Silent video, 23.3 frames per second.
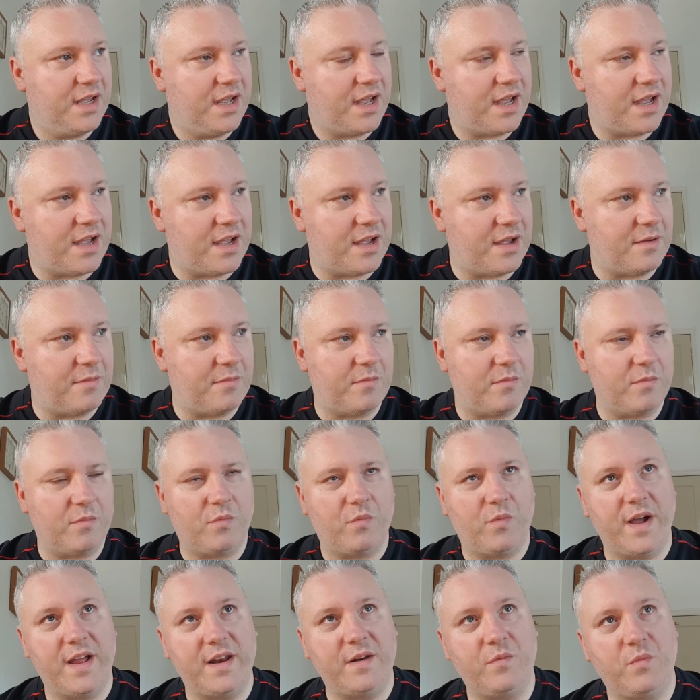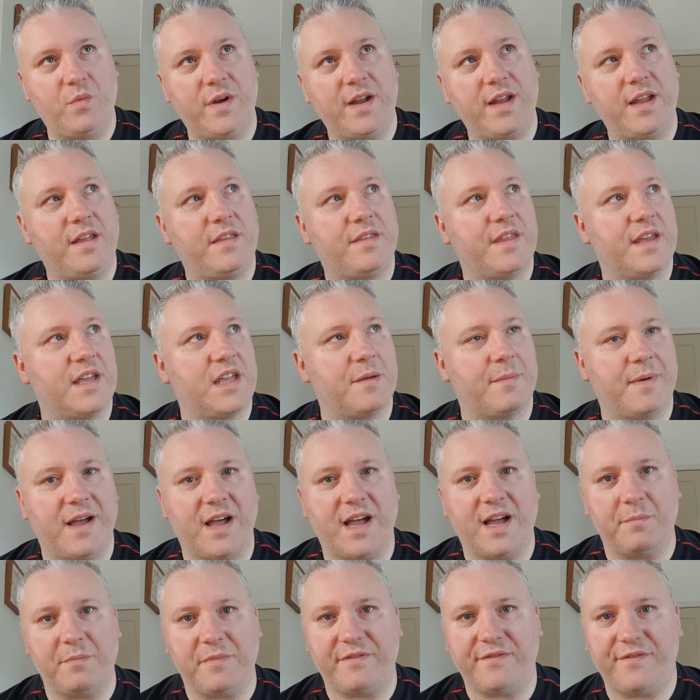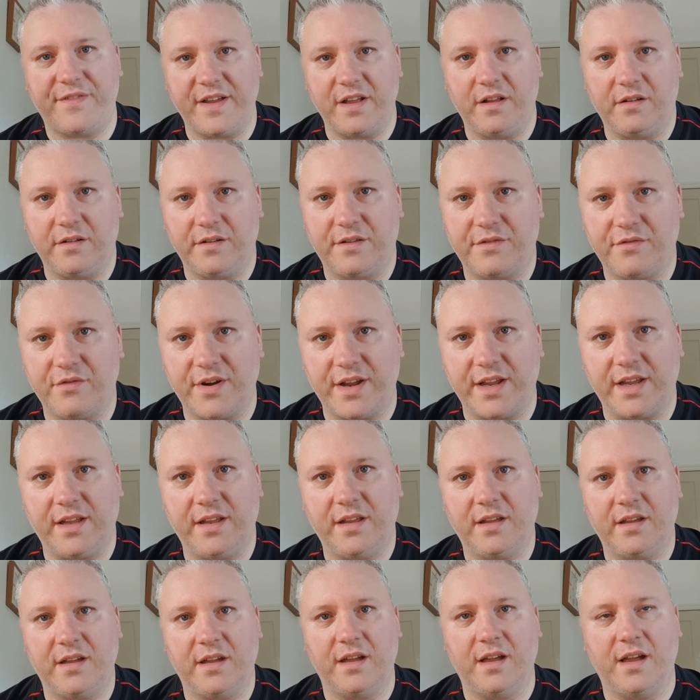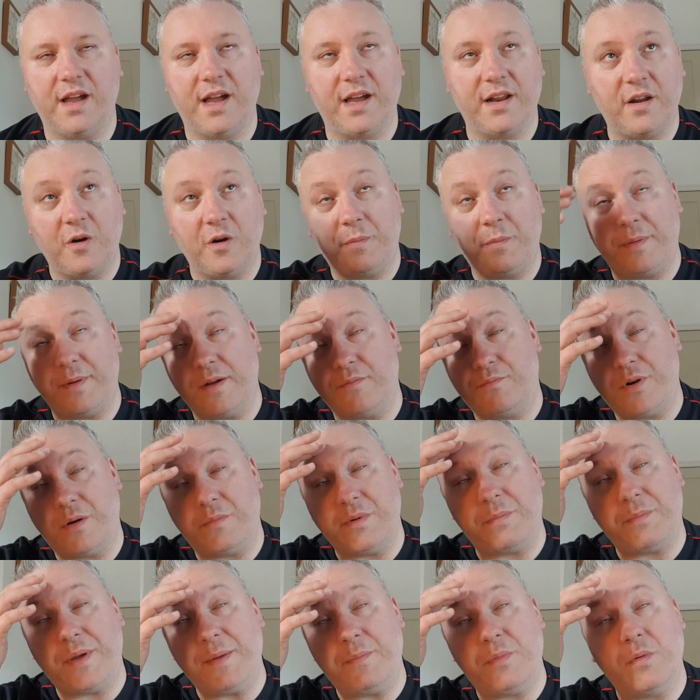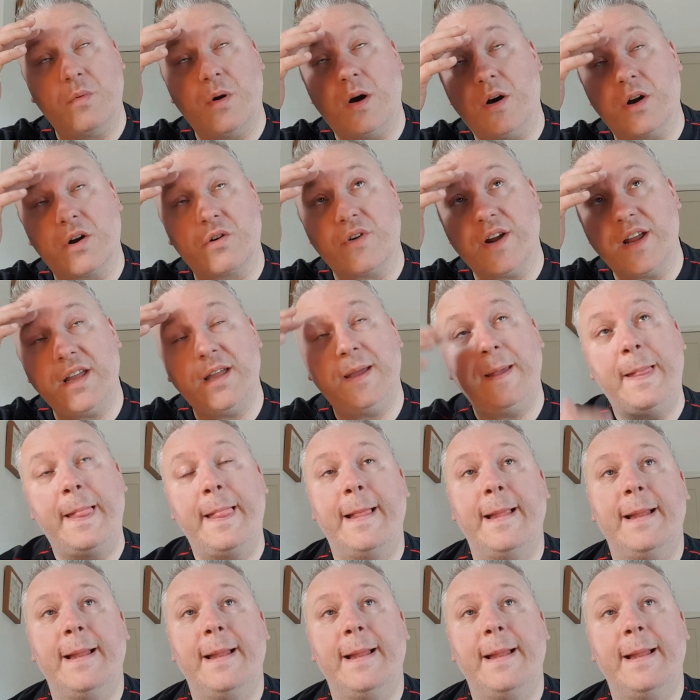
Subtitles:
When we think about our midfield three, I know probably people won't agree,